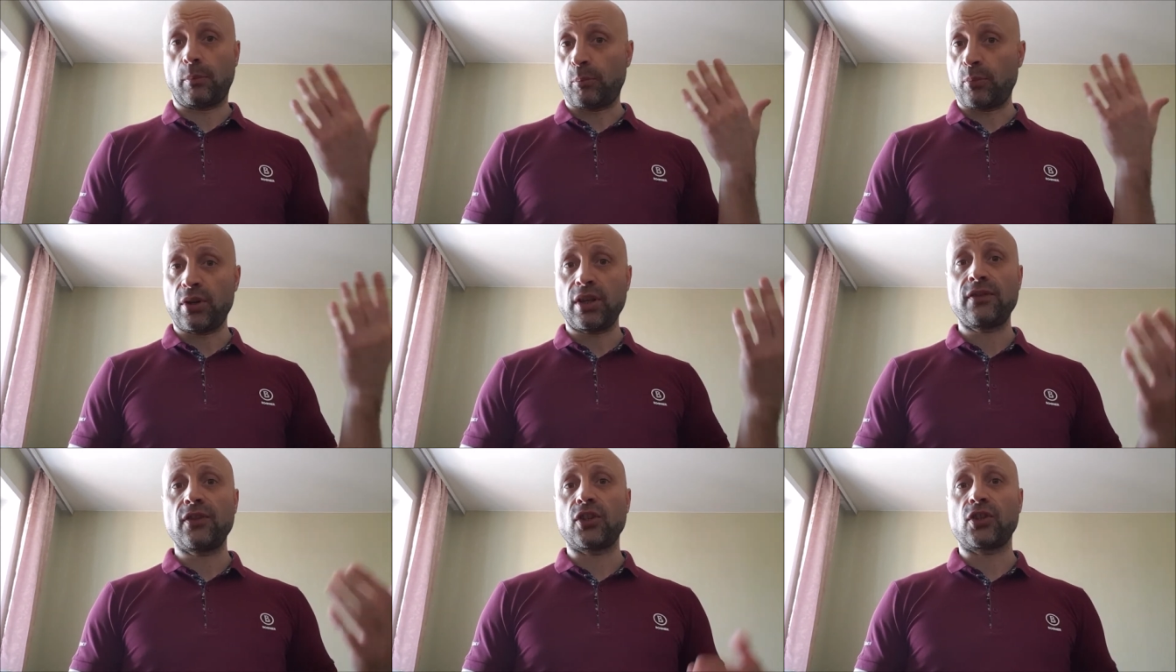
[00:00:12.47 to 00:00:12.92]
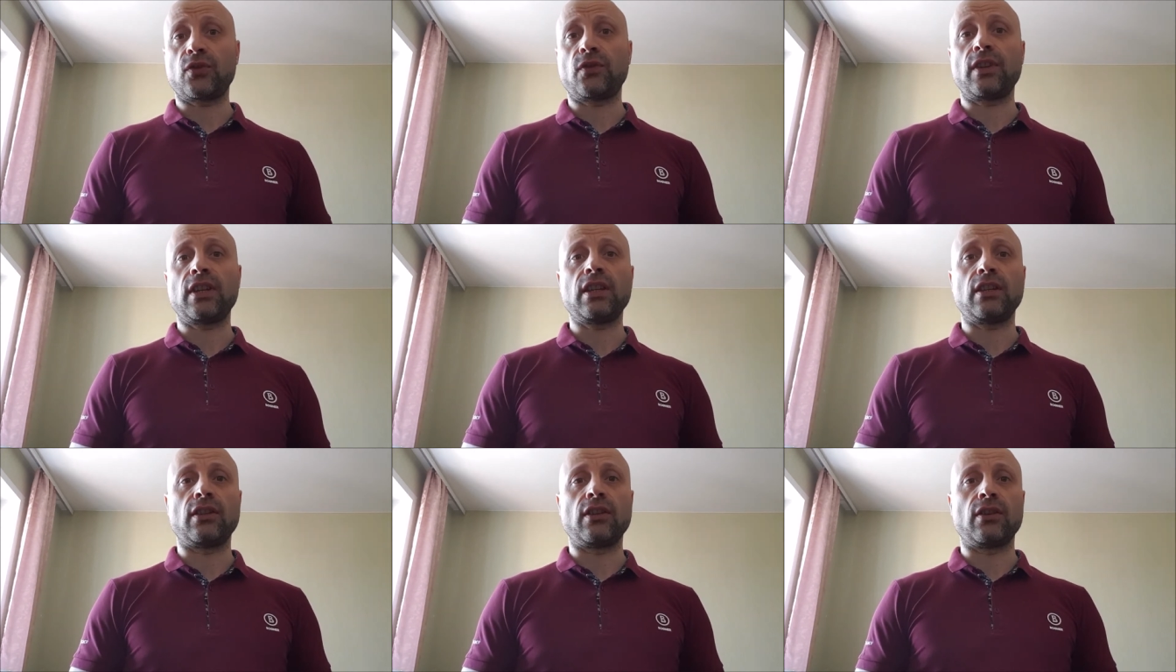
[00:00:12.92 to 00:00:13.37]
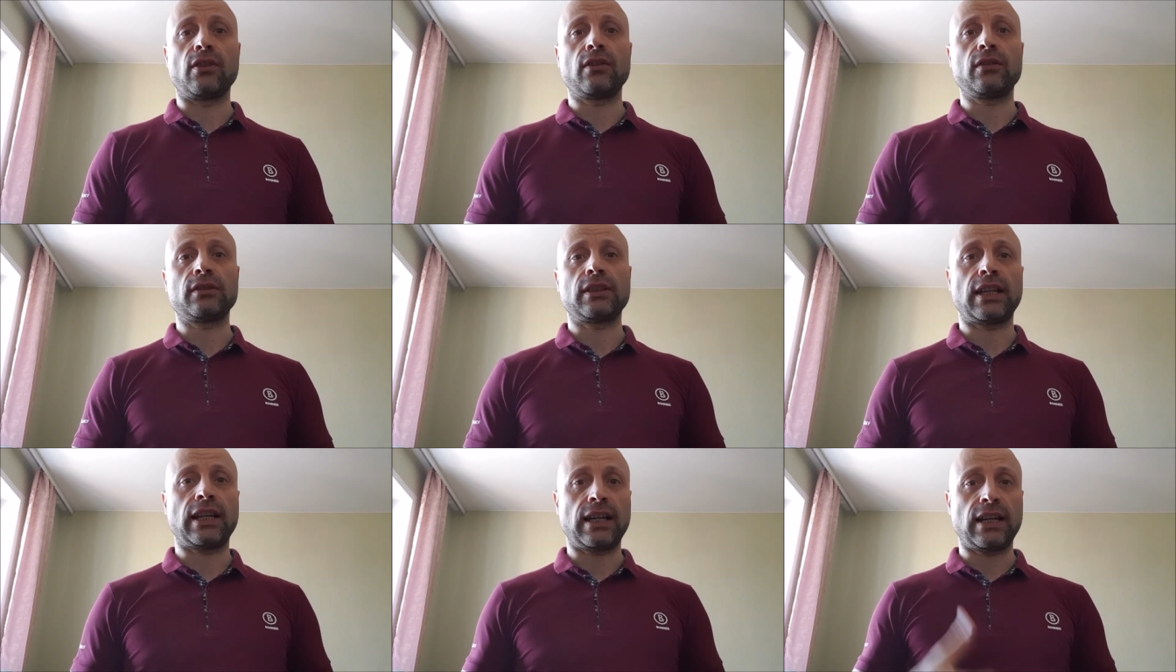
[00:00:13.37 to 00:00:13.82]
previous
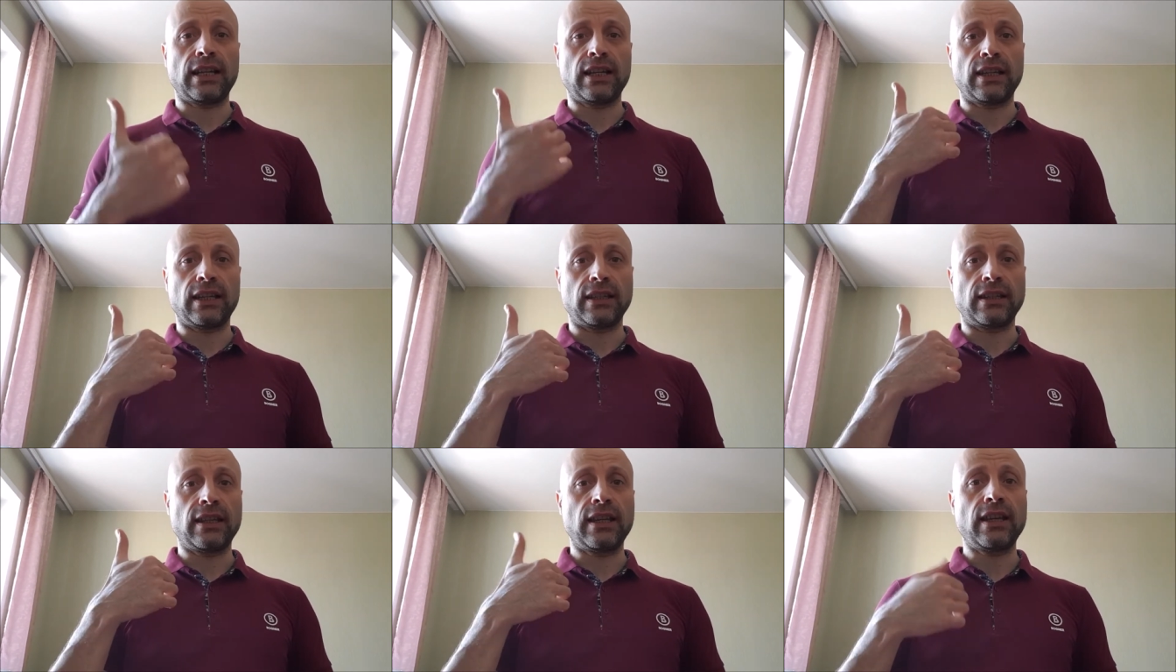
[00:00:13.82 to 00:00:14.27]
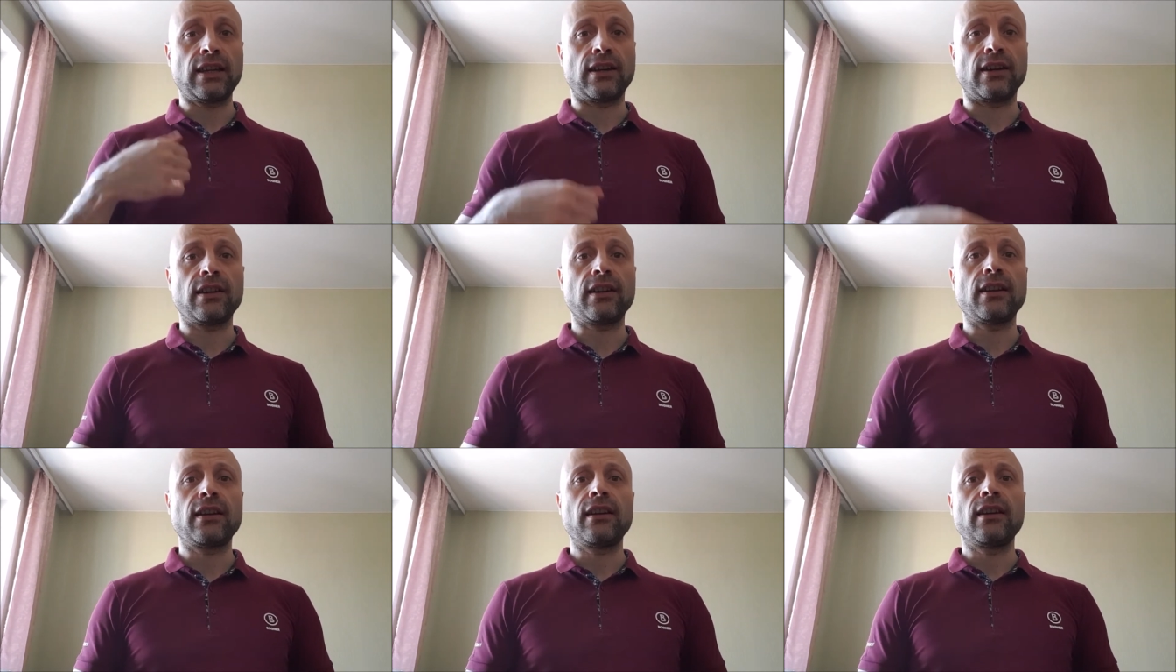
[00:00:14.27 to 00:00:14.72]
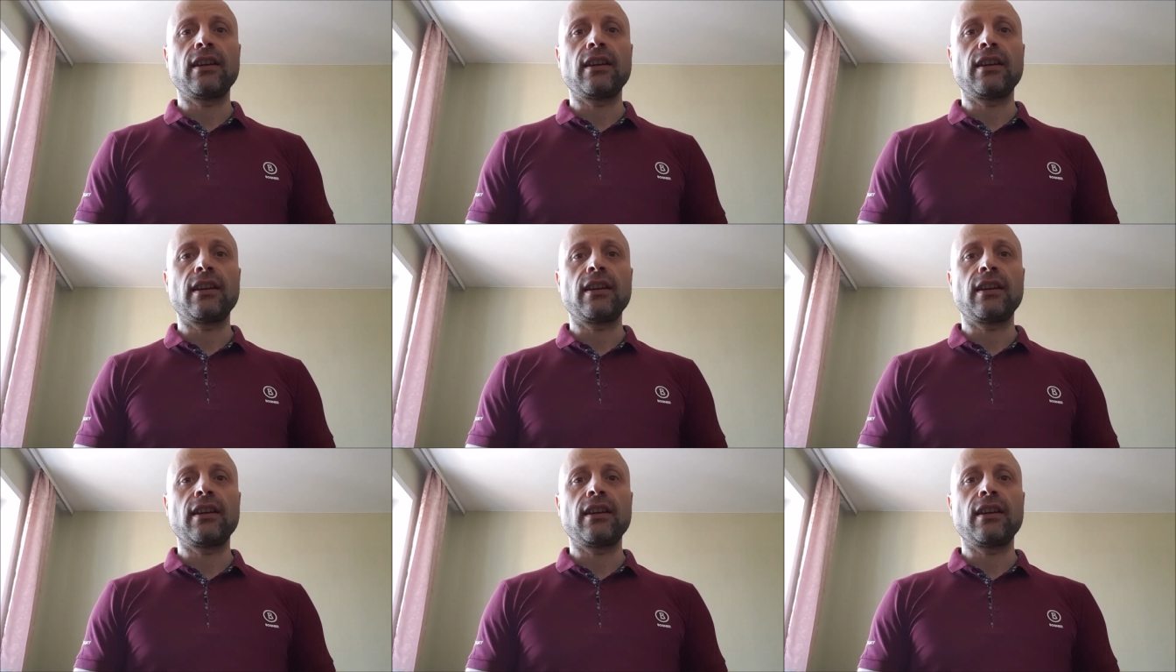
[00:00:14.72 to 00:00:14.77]
video that I linked here,